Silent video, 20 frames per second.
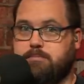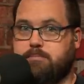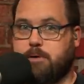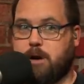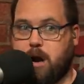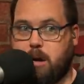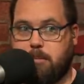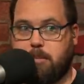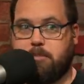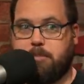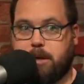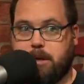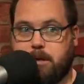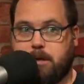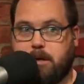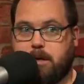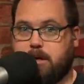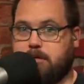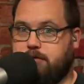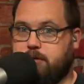
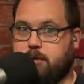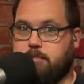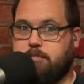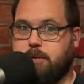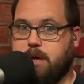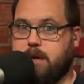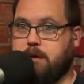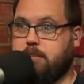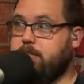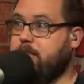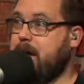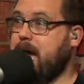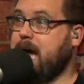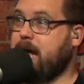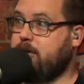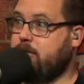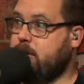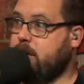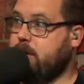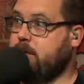probability of your pick
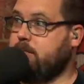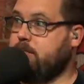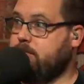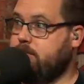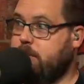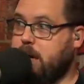mattering